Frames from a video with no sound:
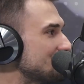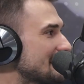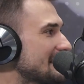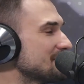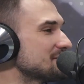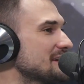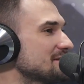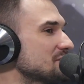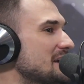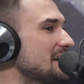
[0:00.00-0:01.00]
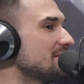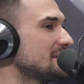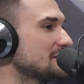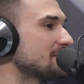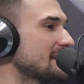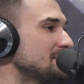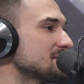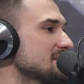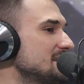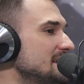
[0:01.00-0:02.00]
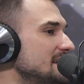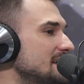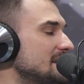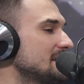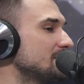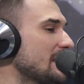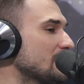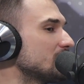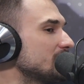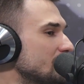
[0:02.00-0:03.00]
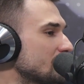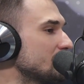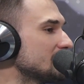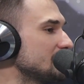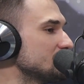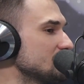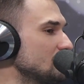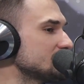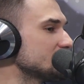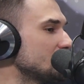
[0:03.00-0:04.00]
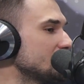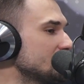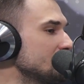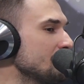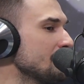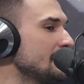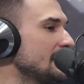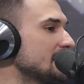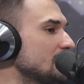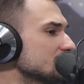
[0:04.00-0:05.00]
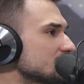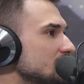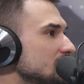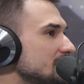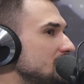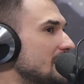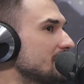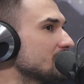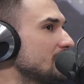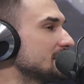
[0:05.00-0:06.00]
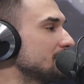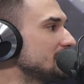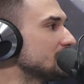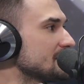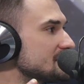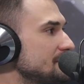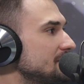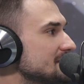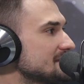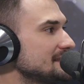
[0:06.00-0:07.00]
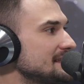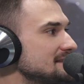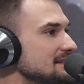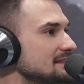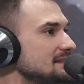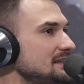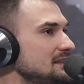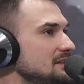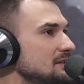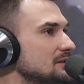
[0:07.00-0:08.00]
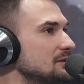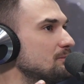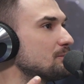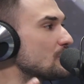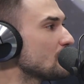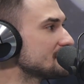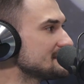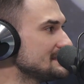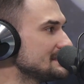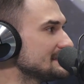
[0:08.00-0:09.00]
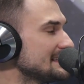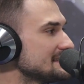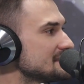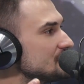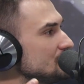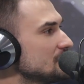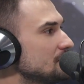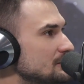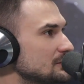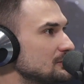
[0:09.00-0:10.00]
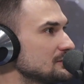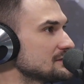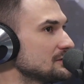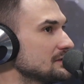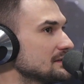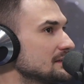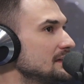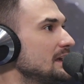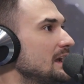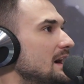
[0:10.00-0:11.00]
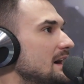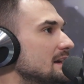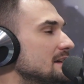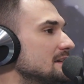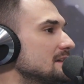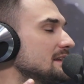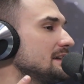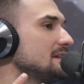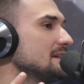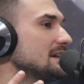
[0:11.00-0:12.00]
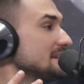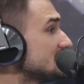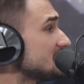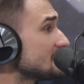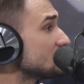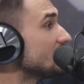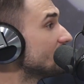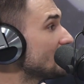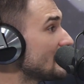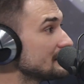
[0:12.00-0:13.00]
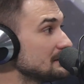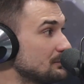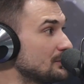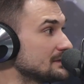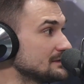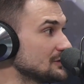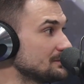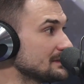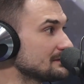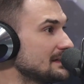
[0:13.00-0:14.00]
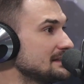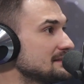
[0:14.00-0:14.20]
with accounts. You have to have a lot of accounts. I know that you're currently using multi-login, and I also know that you have quite a bit of experience selecting the proxy that is suitable with multi-login. Like this is actually a very important topic, right?